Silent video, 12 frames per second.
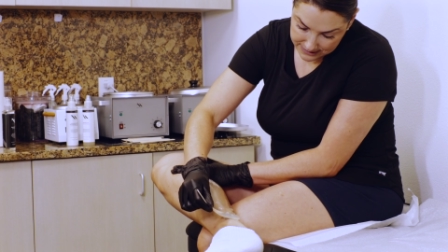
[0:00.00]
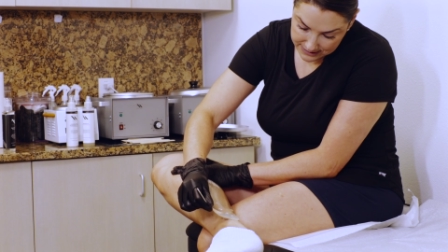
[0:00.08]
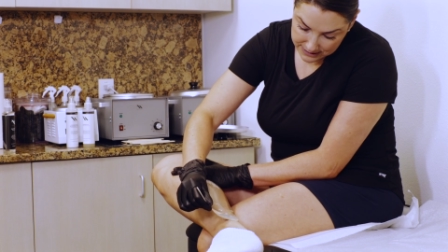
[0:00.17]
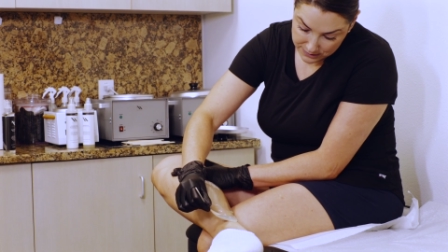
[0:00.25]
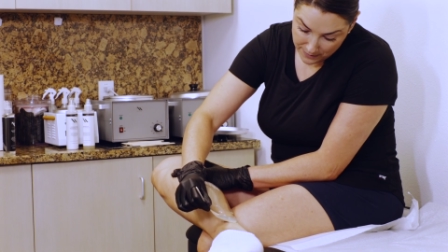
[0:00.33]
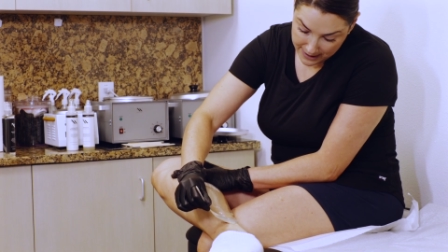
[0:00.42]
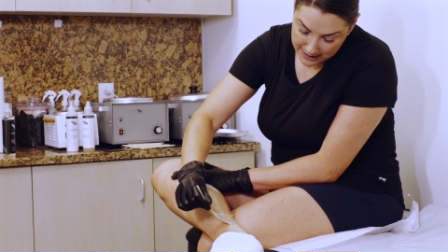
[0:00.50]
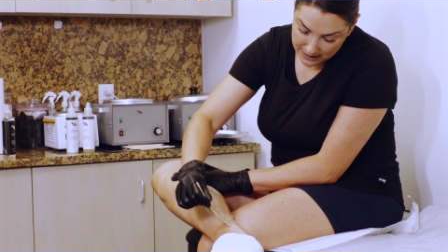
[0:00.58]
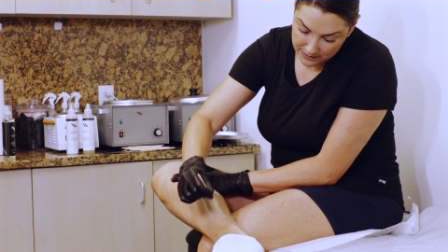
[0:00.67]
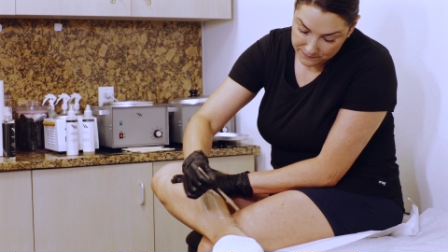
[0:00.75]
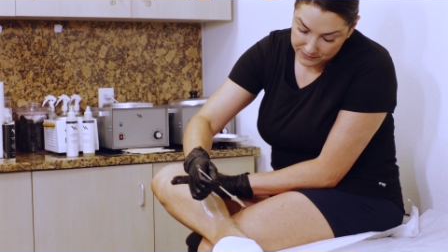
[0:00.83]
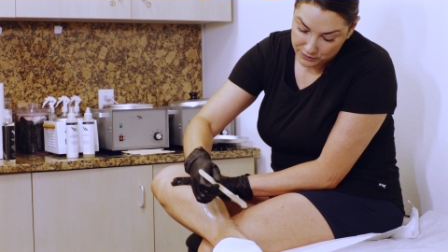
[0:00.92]
this way
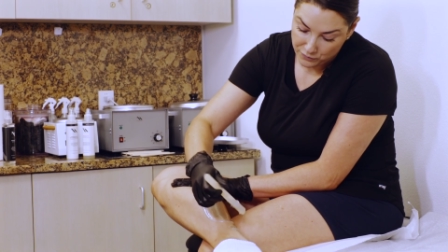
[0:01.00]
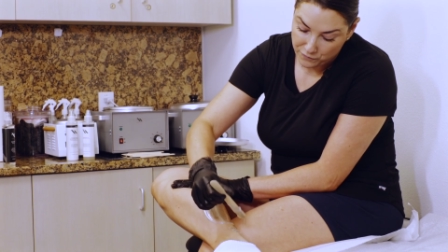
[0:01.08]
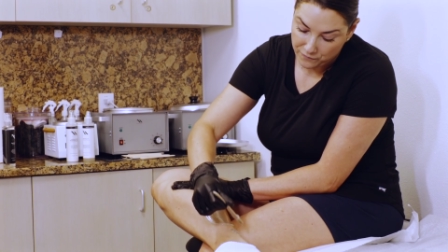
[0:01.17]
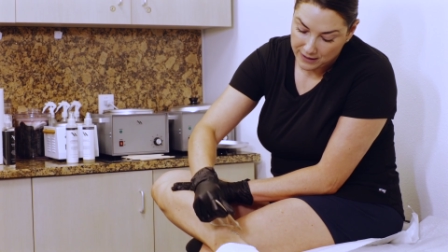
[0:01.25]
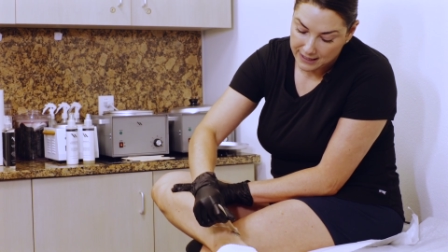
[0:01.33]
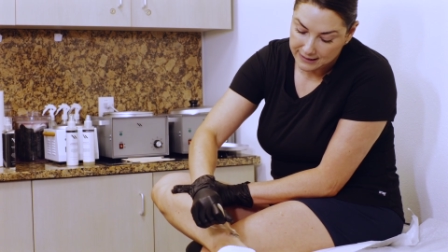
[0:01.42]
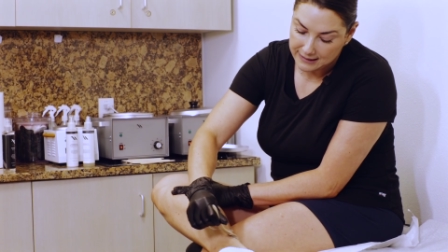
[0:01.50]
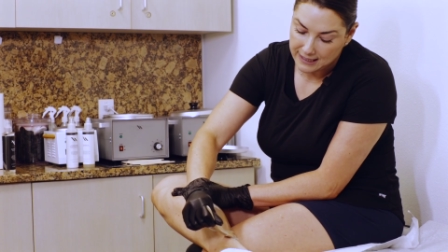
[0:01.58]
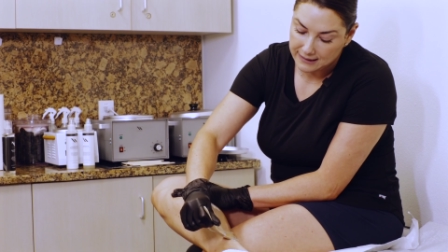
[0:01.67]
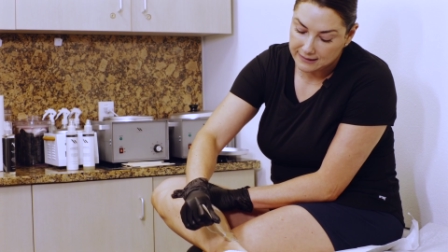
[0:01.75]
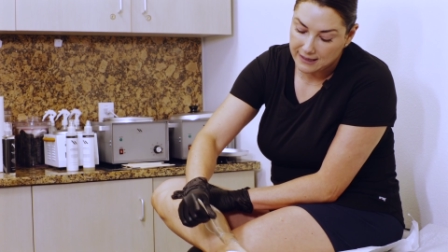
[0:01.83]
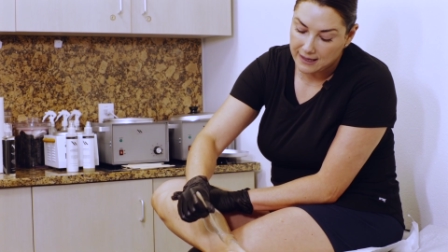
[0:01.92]
if you find
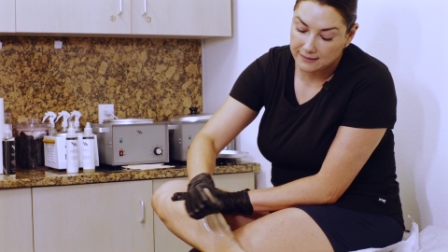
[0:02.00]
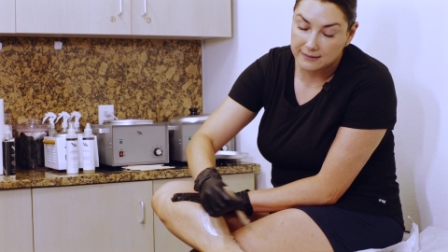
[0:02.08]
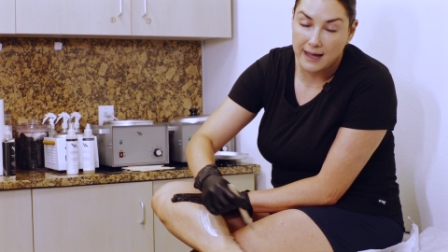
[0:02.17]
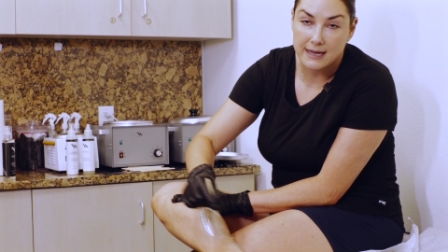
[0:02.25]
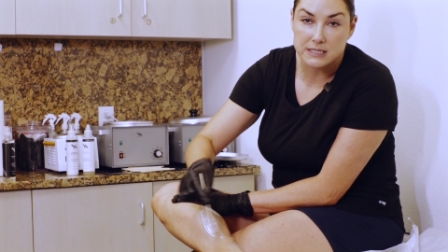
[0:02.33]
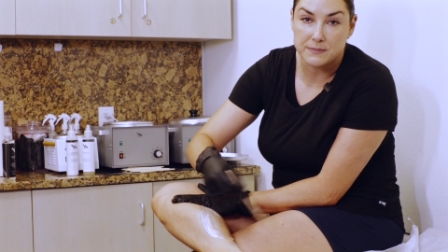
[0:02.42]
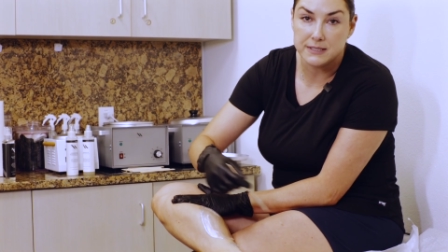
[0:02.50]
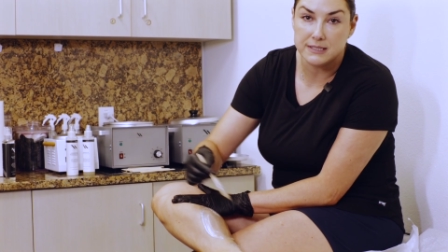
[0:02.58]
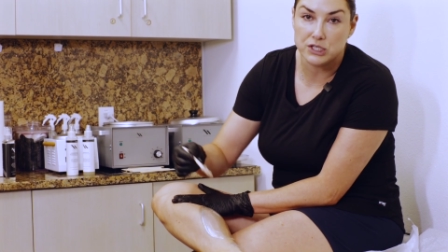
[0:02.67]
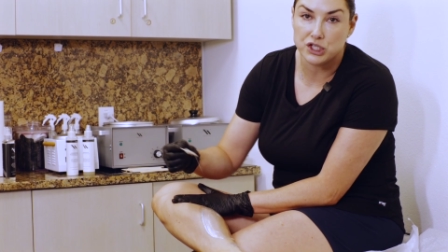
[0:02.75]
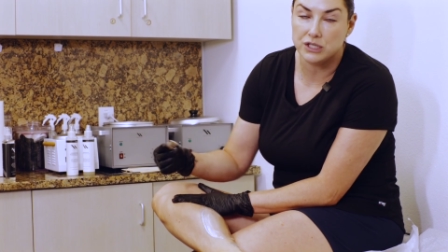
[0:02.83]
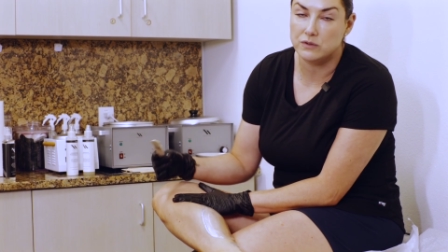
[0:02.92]
that that last
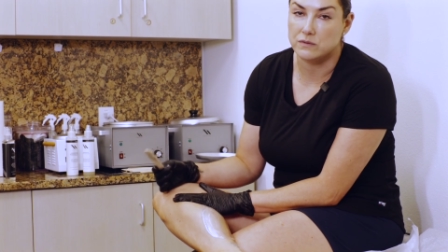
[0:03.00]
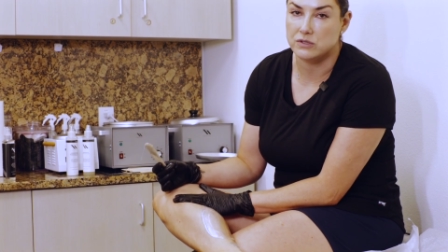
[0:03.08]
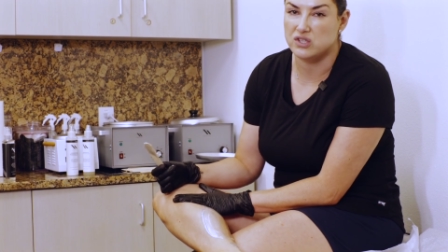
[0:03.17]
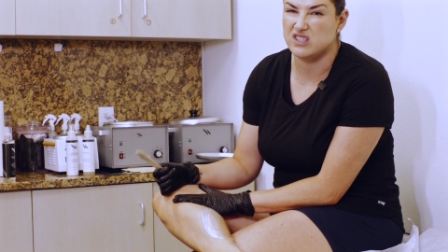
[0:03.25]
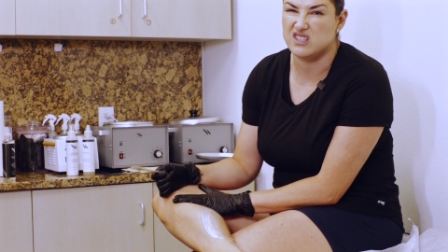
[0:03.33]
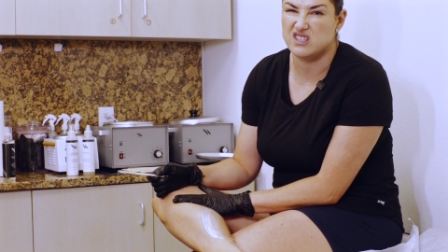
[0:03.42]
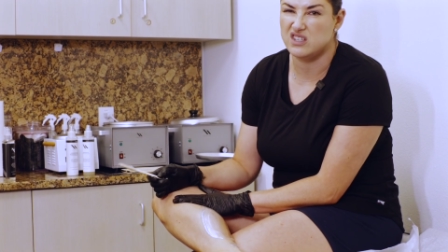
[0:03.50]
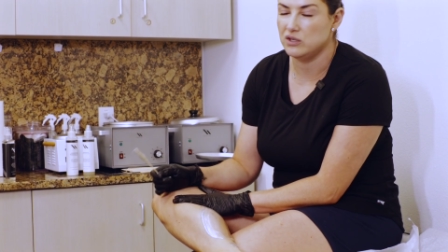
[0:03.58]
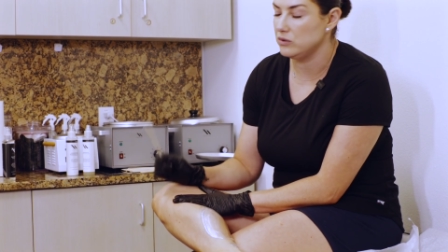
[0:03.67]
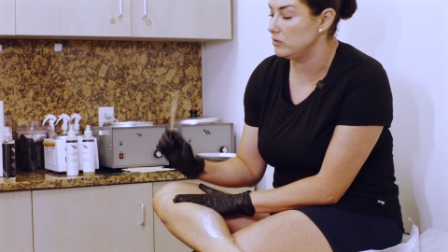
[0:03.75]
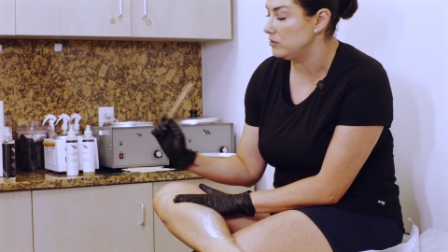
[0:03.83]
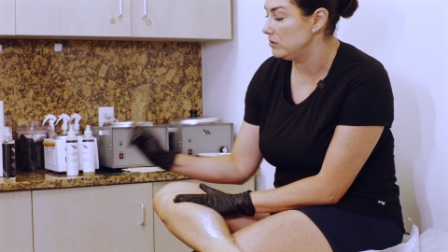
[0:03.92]
position was just
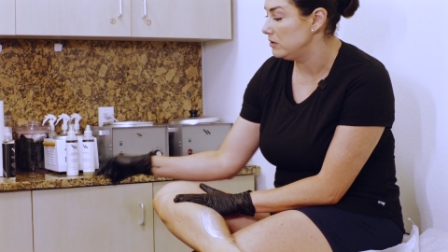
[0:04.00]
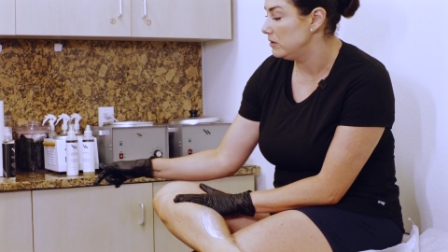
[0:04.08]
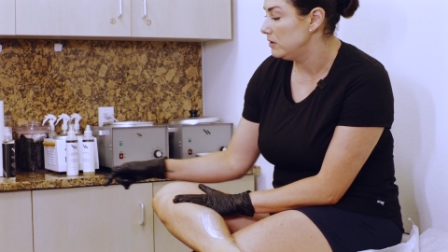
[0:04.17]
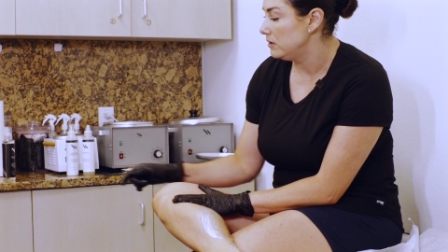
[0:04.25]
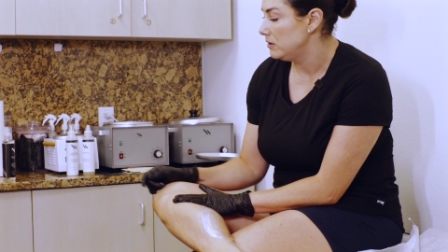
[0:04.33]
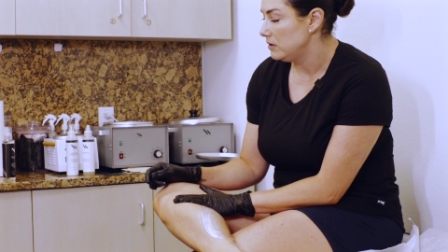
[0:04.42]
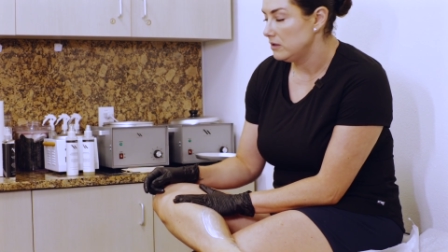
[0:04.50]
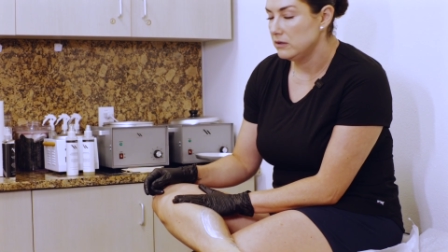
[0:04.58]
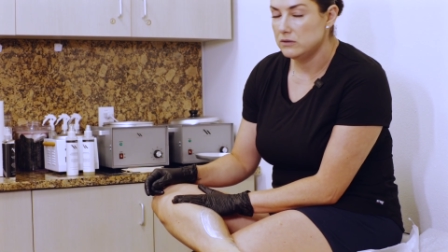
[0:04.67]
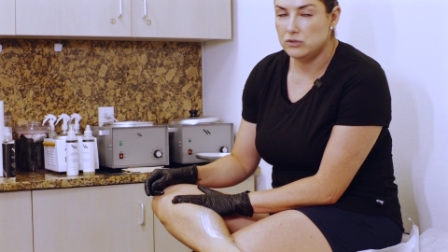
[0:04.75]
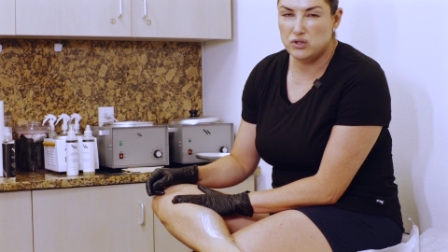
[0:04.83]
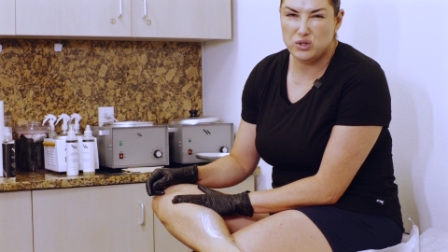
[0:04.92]
too,
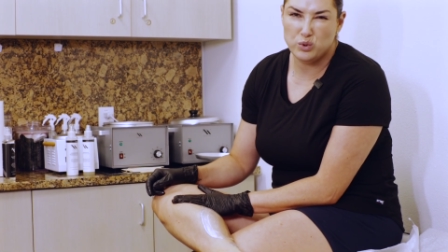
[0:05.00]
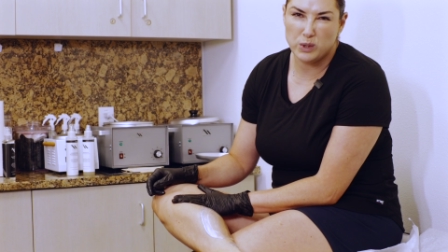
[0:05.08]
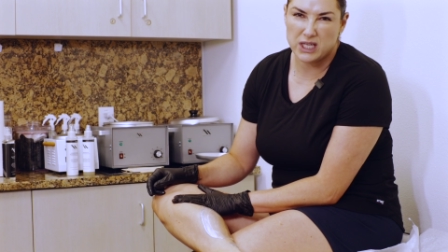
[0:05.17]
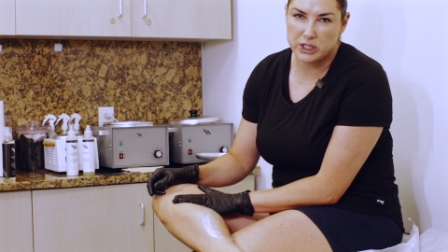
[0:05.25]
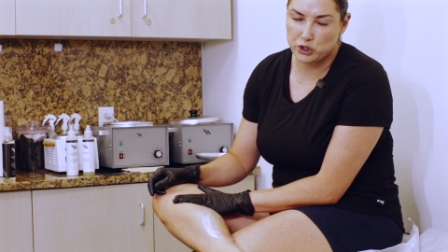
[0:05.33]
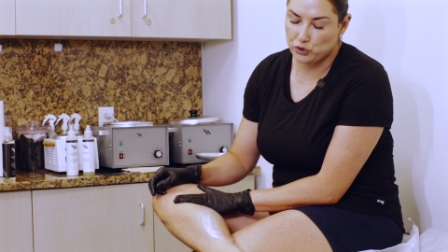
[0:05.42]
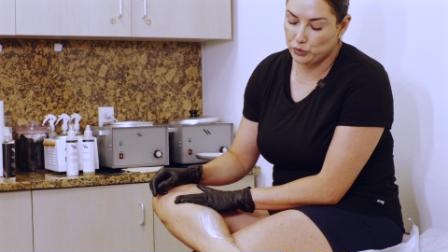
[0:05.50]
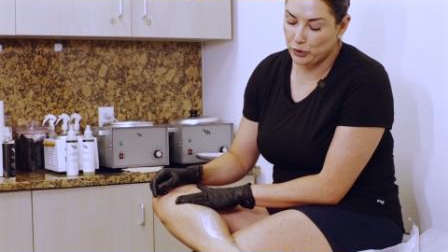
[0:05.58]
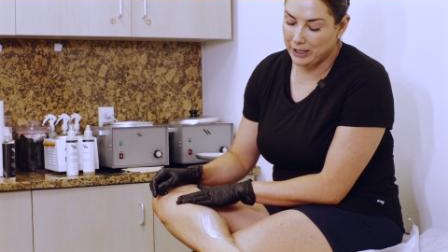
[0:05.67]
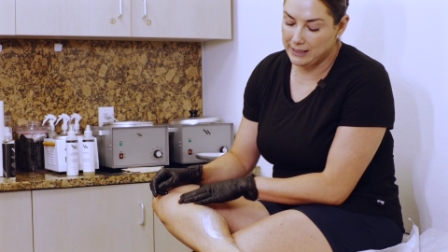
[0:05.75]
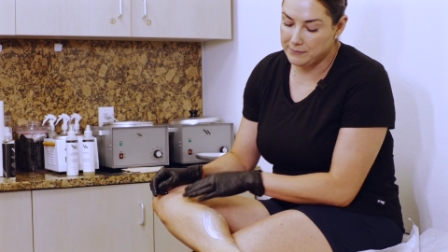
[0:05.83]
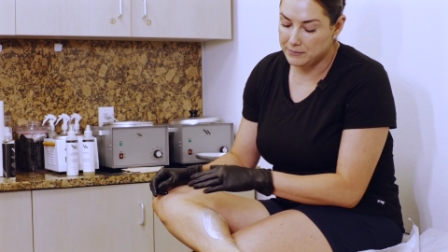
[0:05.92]
too
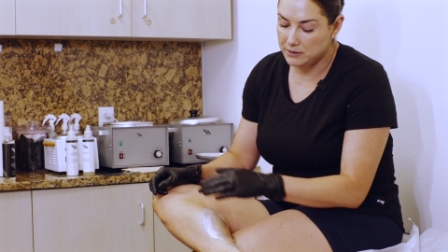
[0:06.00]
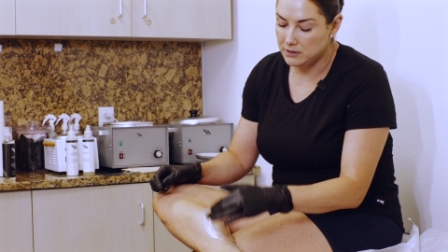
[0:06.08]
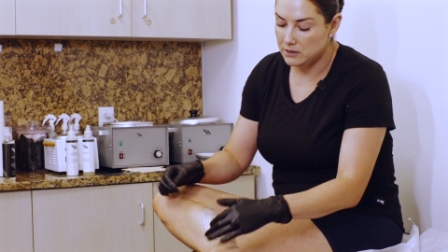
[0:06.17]
extreme.